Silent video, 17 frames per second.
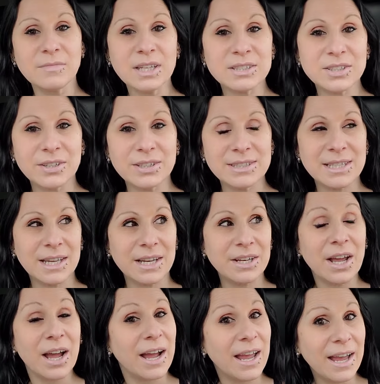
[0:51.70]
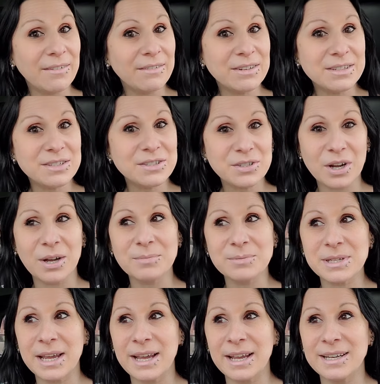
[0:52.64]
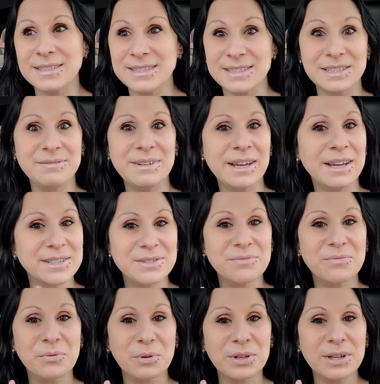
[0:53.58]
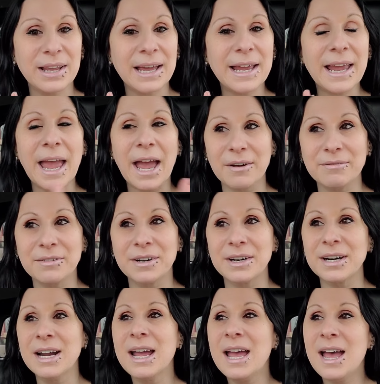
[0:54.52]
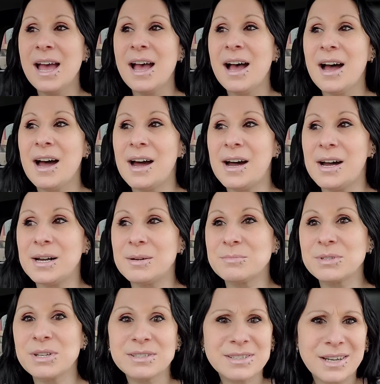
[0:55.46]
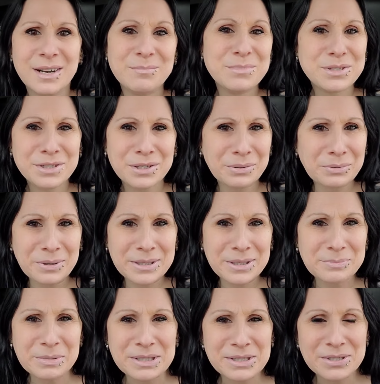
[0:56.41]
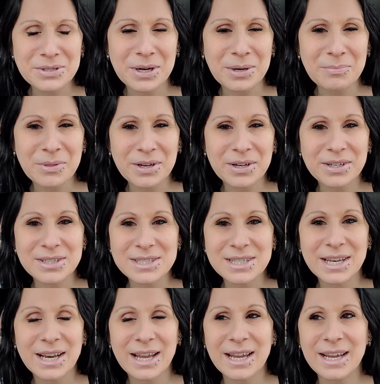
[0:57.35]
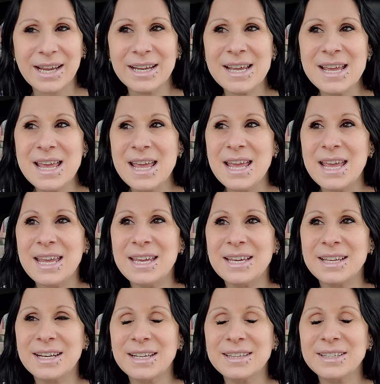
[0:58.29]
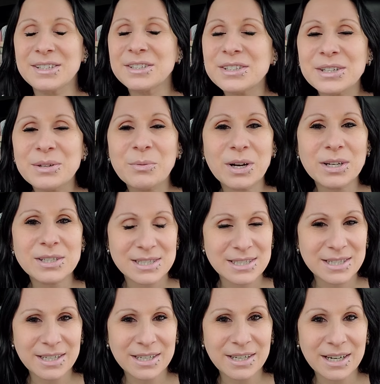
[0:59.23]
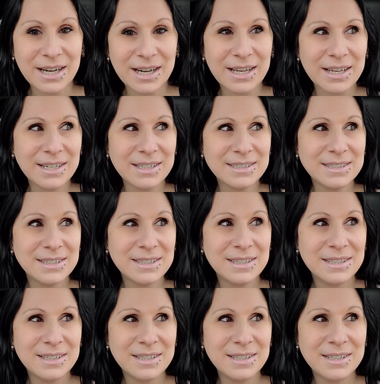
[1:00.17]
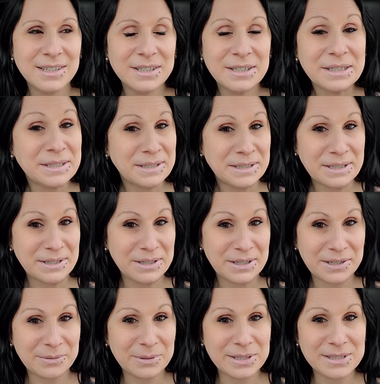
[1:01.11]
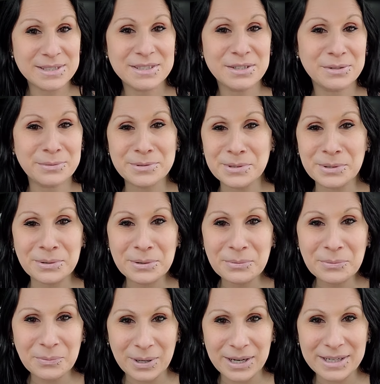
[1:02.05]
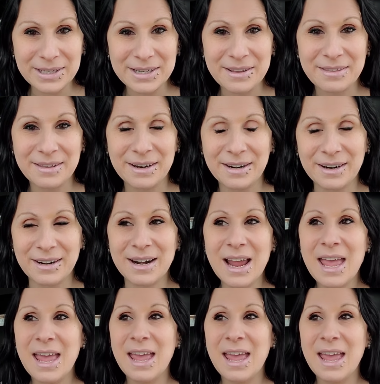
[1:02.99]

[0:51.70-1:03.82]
So I said, I haven't stopped at CVS for like ever. Um, so I said, I'm just going to randomly stop there today. And I literally walked in there and there it was. There was only one there.